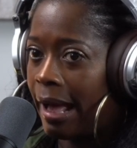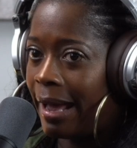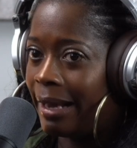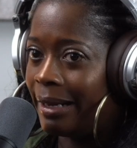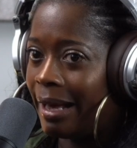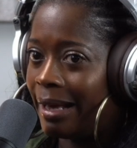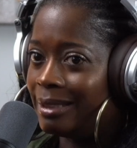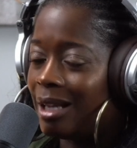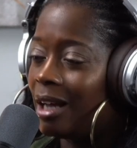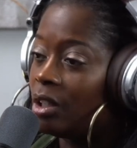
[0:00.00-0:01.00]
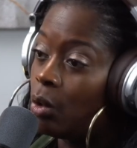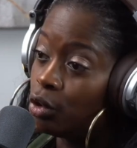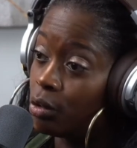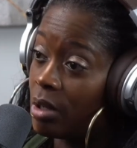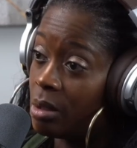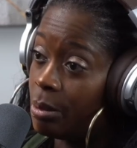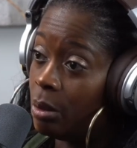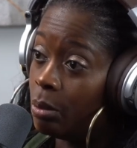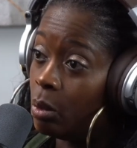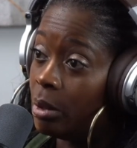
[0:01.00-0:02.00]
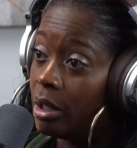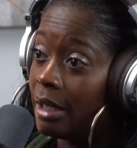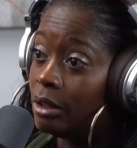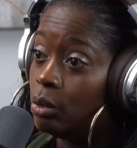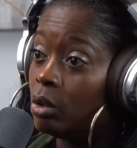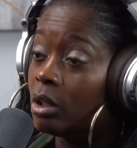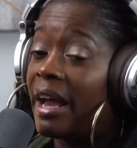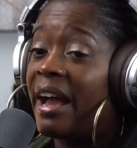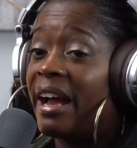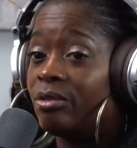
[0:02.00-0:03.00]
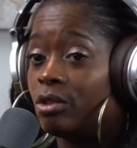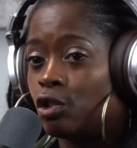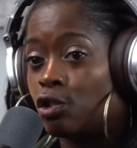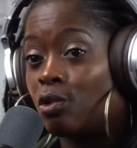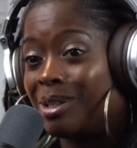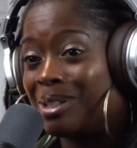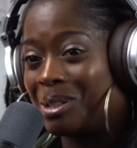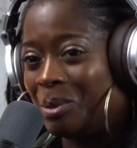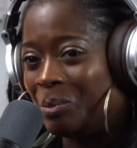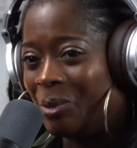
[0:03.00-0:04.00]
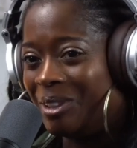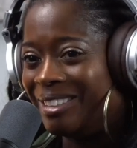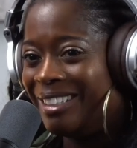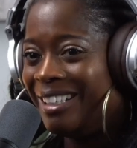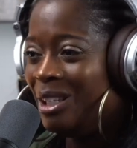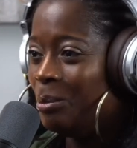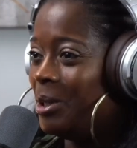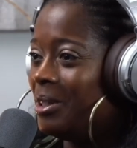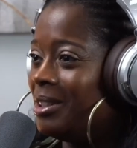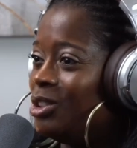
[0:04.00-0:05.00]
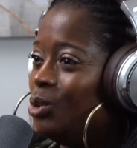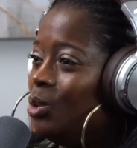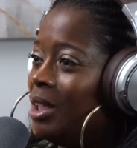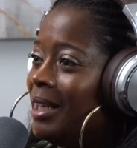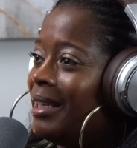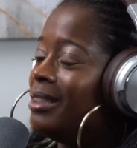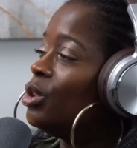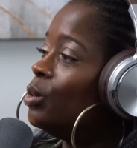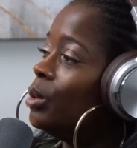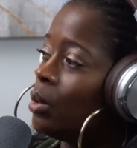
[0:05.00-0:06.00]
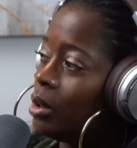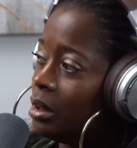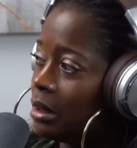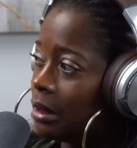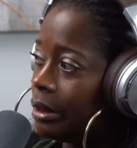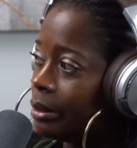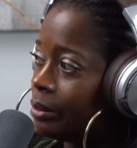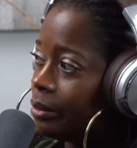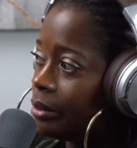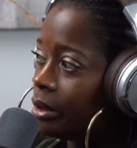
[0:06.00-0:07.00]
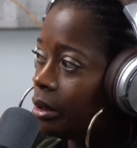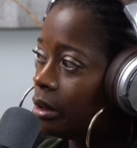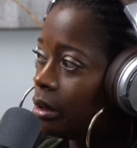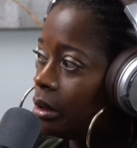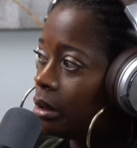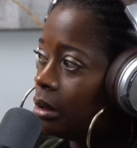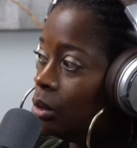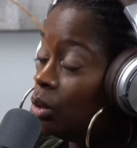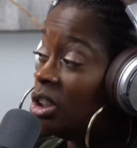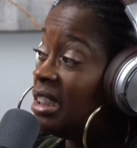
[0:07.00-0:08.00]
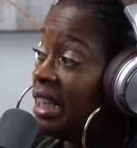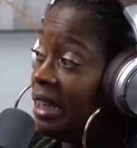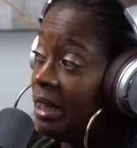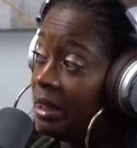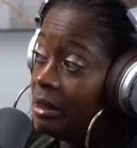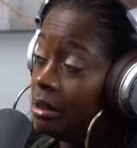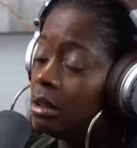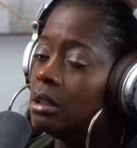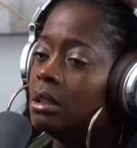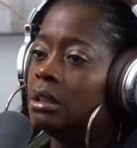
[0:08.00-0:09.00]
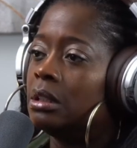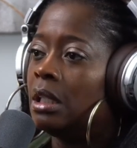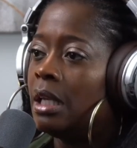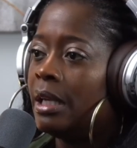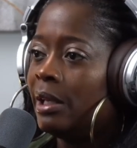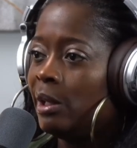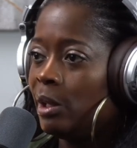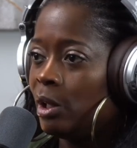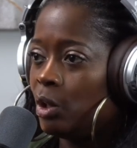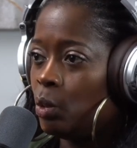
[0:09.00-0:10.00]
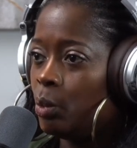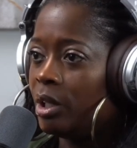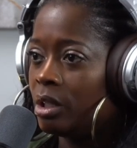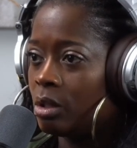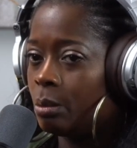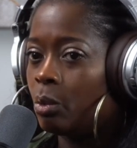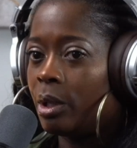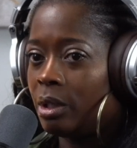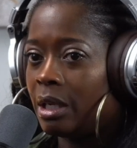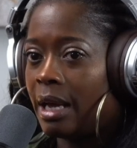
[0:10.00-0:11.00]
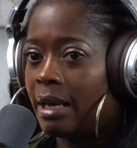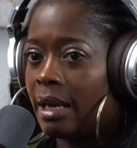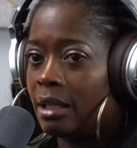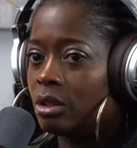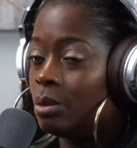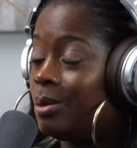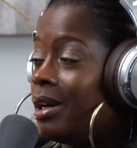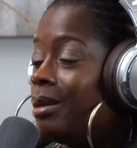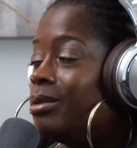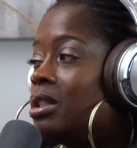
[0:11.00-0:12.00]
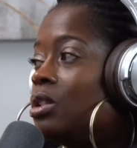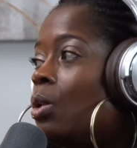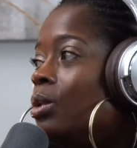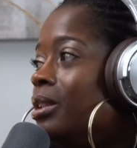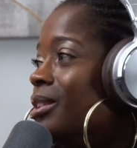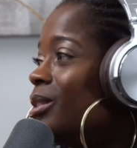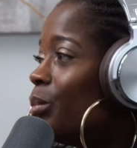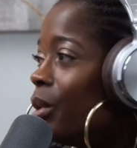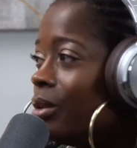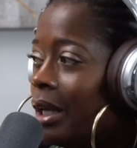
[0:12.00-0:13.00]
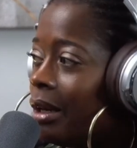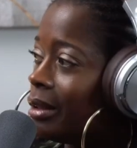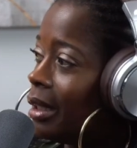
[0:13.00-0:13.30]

I don't trust people, but you're gonna have to trust someone because you can't do it all yourself. You just can't, because you will get to the point that I got to where I'm just totally just burnt out.